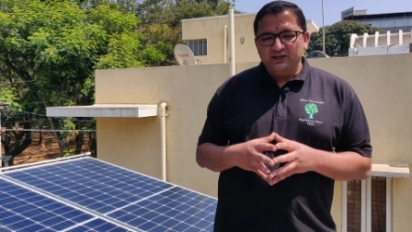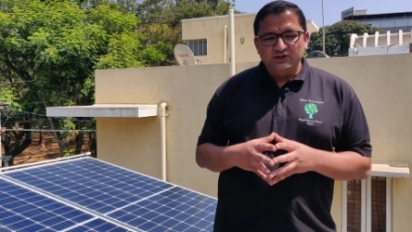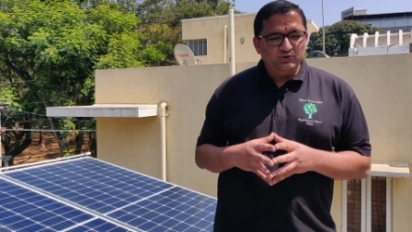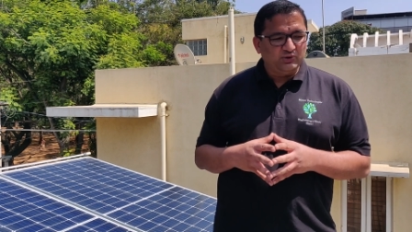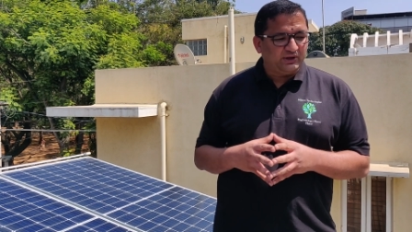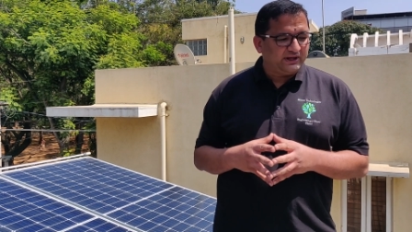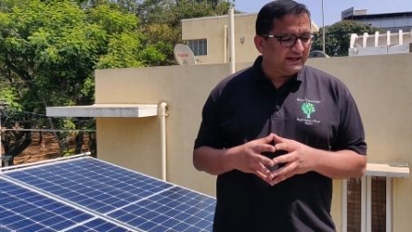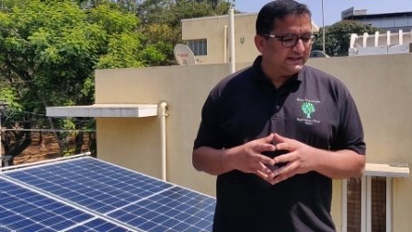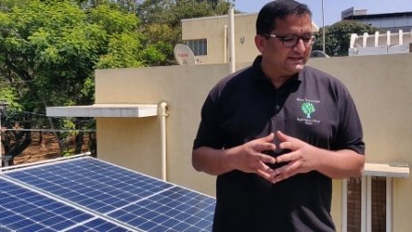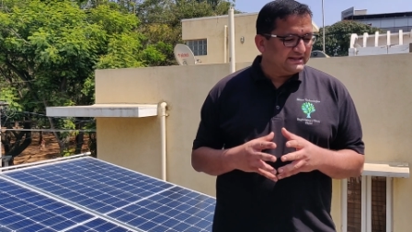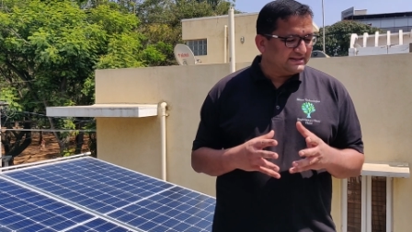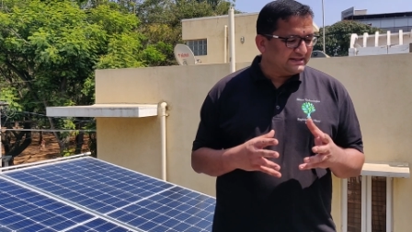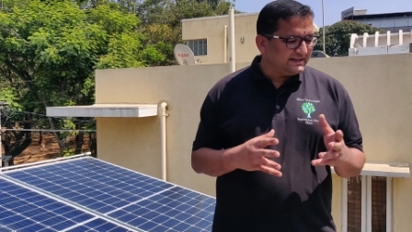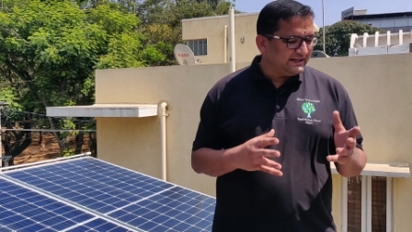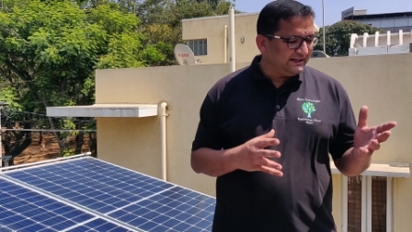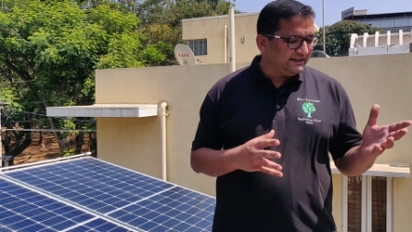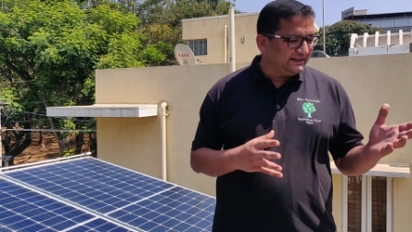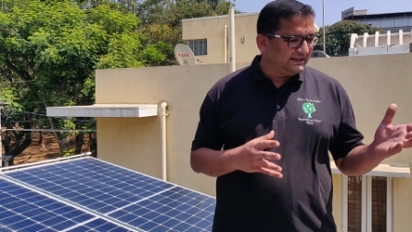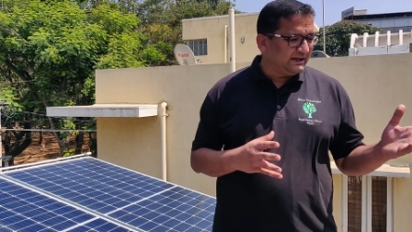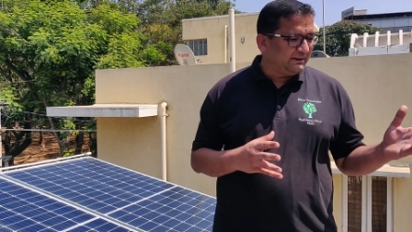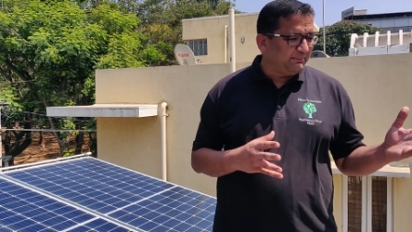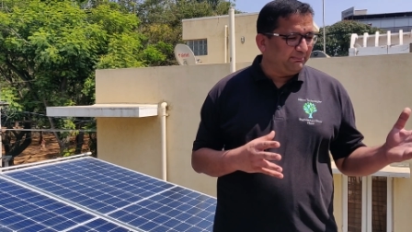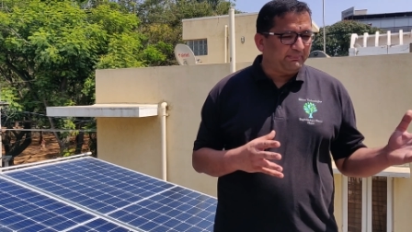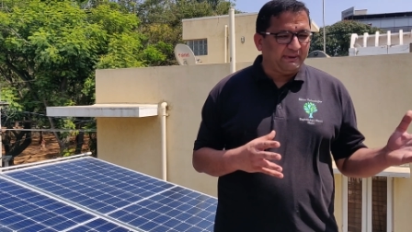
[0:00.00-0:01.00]
You can see
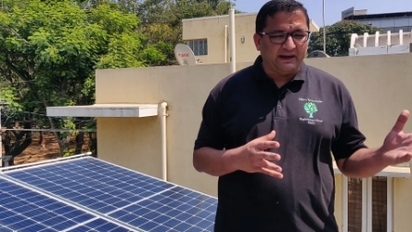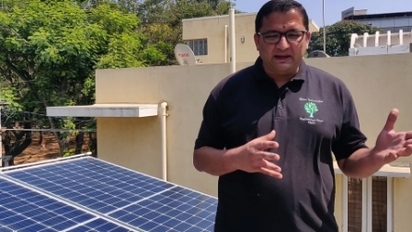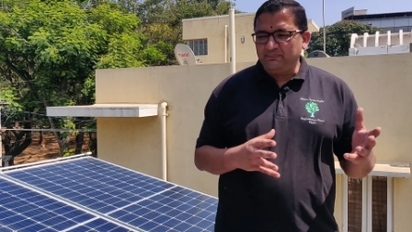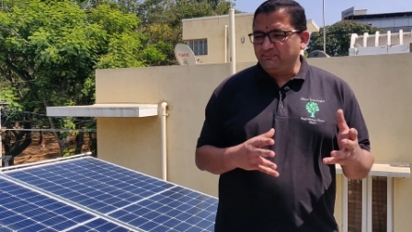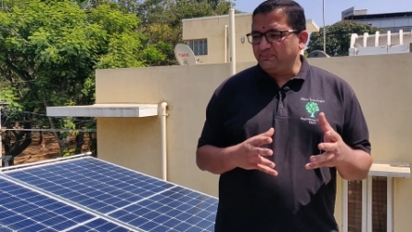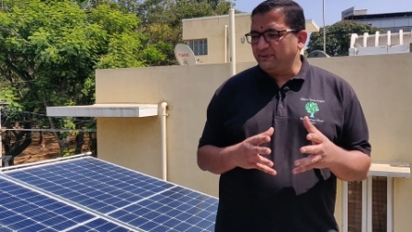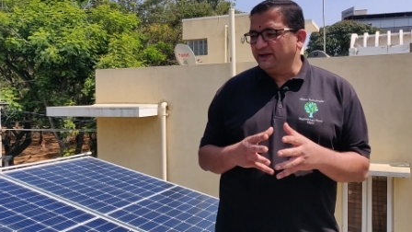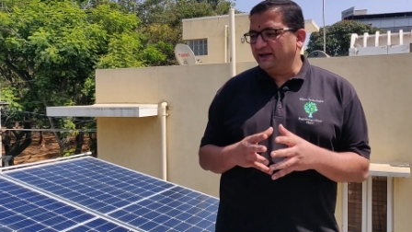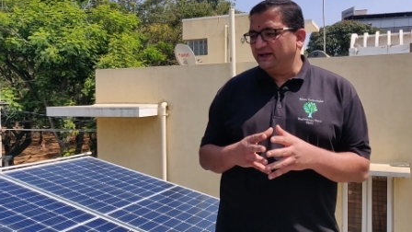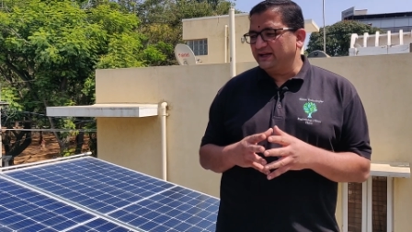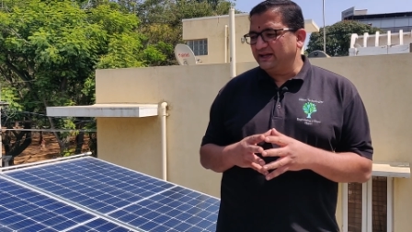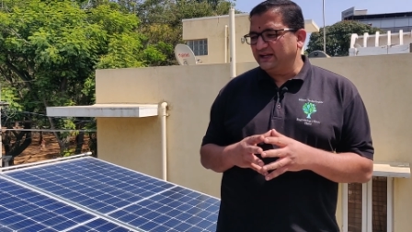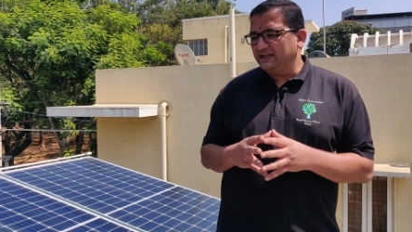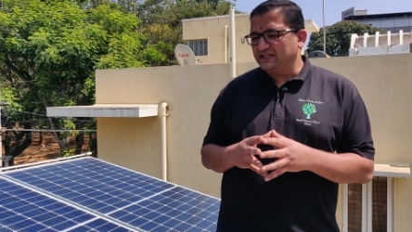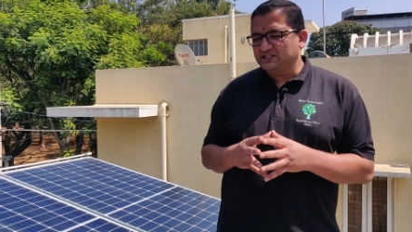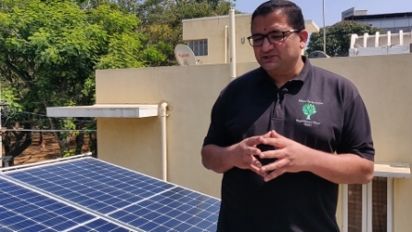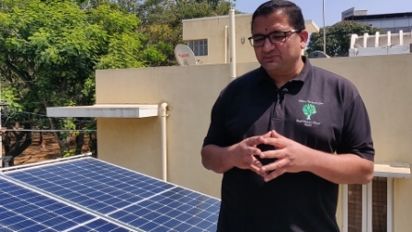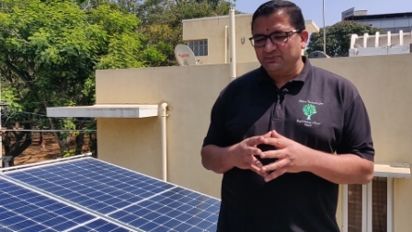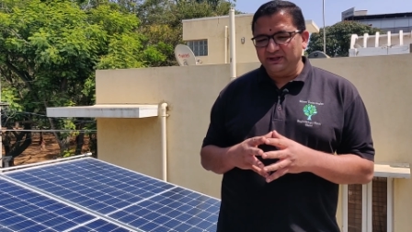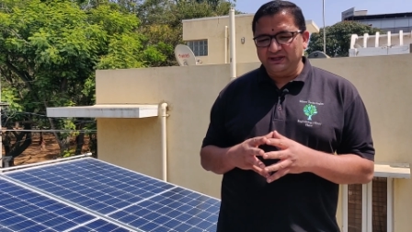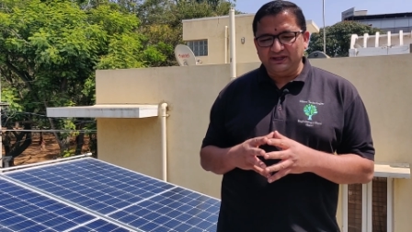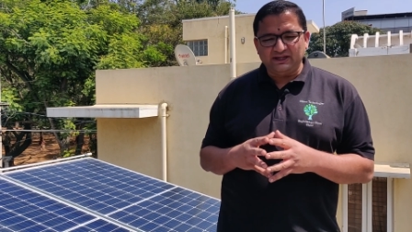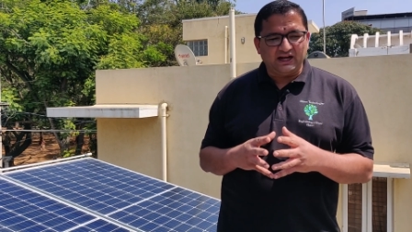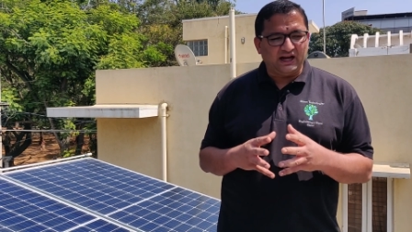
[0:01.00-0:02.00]
the piping arrangement,